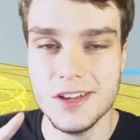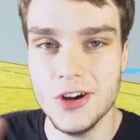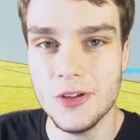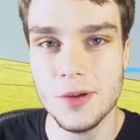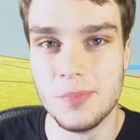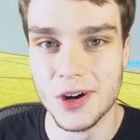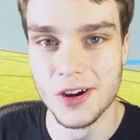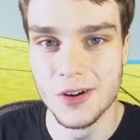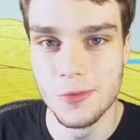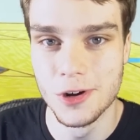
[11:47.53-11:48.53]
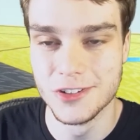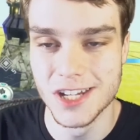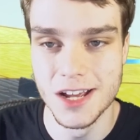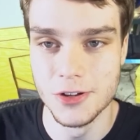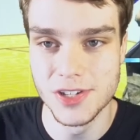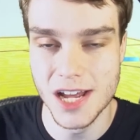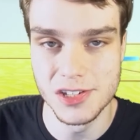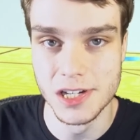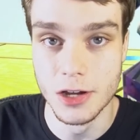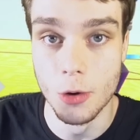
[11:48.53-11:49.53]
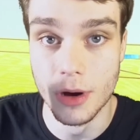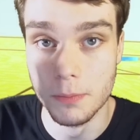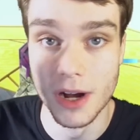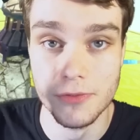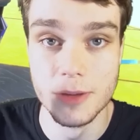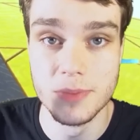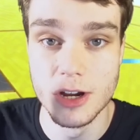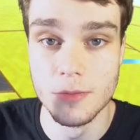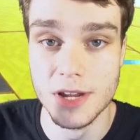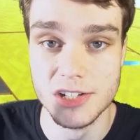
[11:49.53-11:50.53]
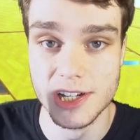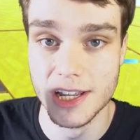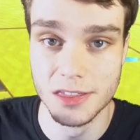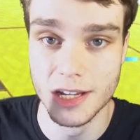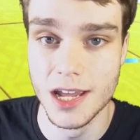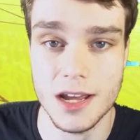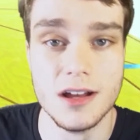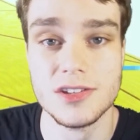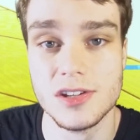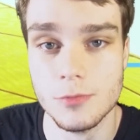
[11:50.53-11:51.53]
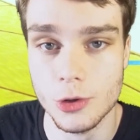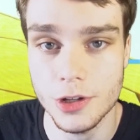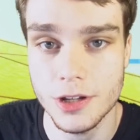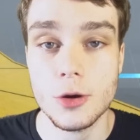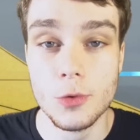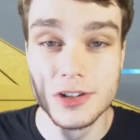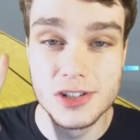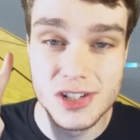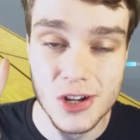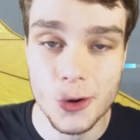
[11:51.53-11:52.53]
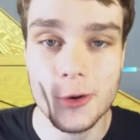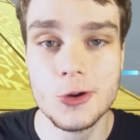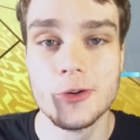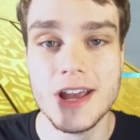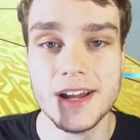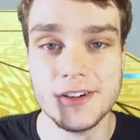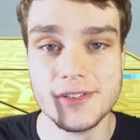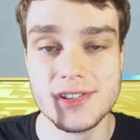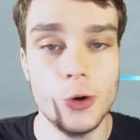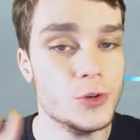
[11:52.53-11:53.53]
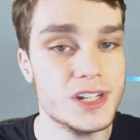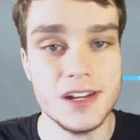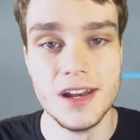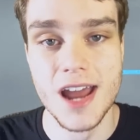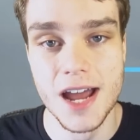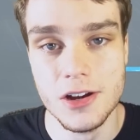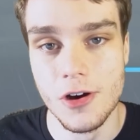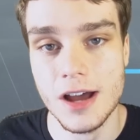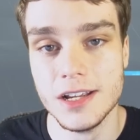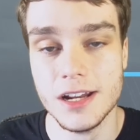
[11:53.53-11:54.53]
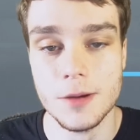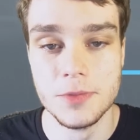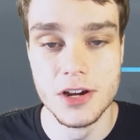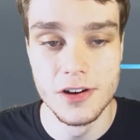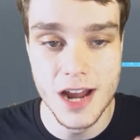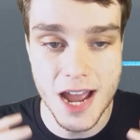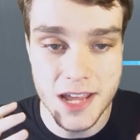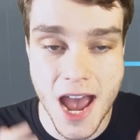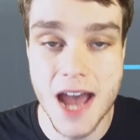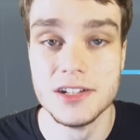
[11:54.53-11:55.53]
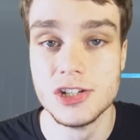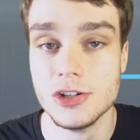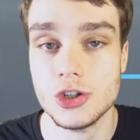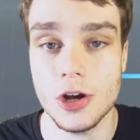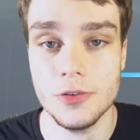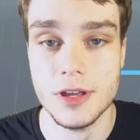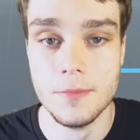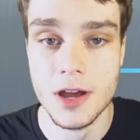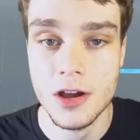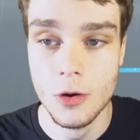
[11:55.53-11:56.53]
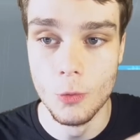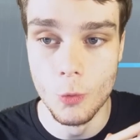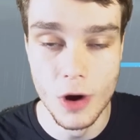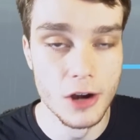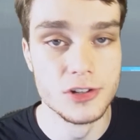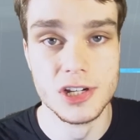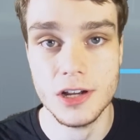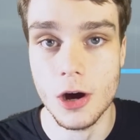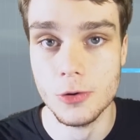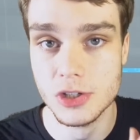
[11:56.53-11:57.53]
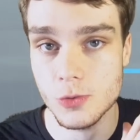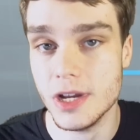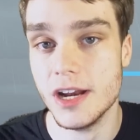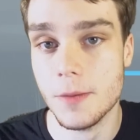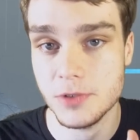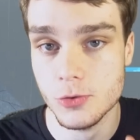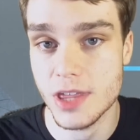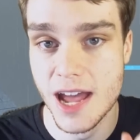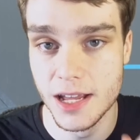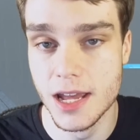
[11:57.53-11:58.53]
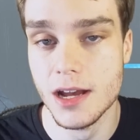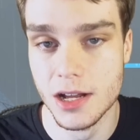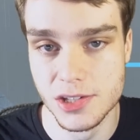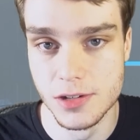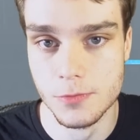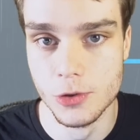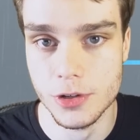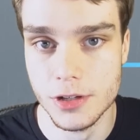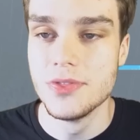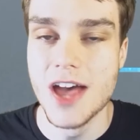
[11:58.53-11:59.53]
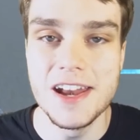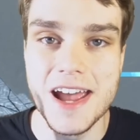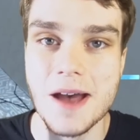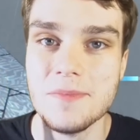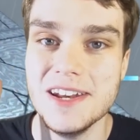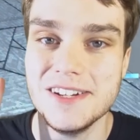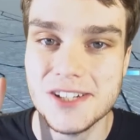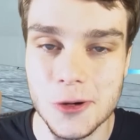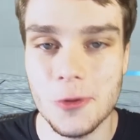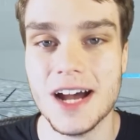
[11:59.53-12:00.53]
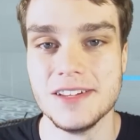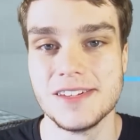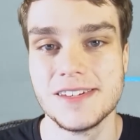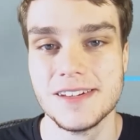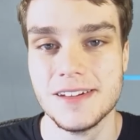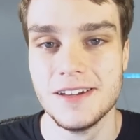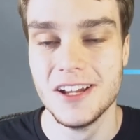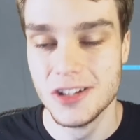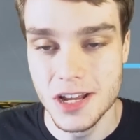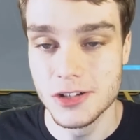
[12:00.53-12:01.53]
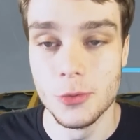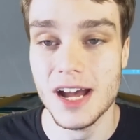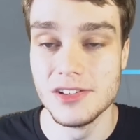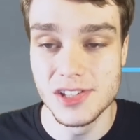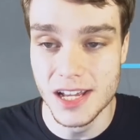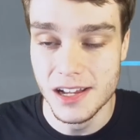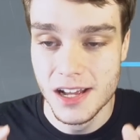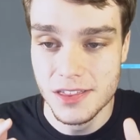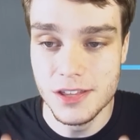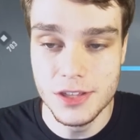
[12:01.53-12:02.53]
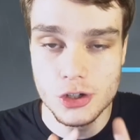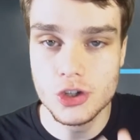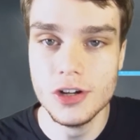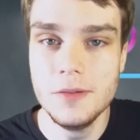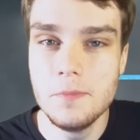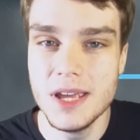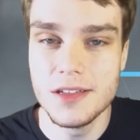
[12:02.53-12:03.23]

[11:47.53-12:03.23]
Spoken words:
know the part where Tails has to go above the pyramid to get the Chaos Emerald? were 2 creators who did not know how to get up there, and I had to show them where to go to get up to that Chaos Emerald. That happened twice. Twice. Like, this shouldn't be a